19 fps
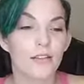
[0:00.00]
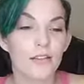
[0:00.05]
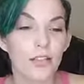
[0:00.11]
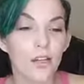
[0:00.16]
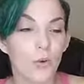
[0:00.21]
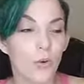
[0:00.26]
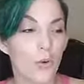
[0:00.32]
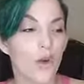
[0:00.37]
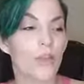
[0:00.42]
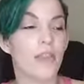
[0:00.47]

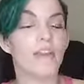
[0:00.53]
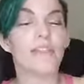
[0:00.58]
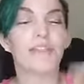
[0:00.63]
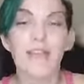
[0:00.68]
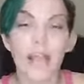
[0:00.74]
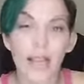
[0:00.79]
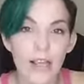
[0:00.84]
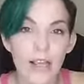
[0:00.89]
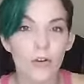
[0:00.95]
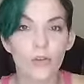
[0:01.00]
to where the
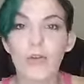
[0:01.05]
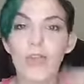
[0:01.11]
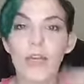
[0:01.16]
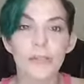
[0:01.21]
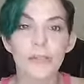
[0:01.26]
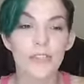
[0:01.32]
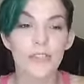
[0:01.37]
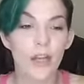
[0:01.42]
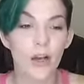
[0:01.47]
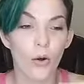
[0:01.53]
cycle
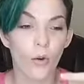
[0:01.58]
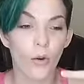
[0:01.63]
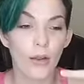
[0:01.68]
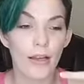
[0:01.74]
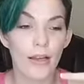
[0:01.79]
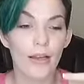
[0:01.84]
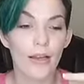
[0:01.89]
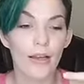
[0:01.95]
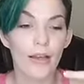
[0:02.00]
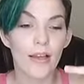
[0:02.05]
keeps
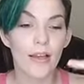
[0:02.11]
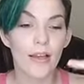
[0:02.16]
going.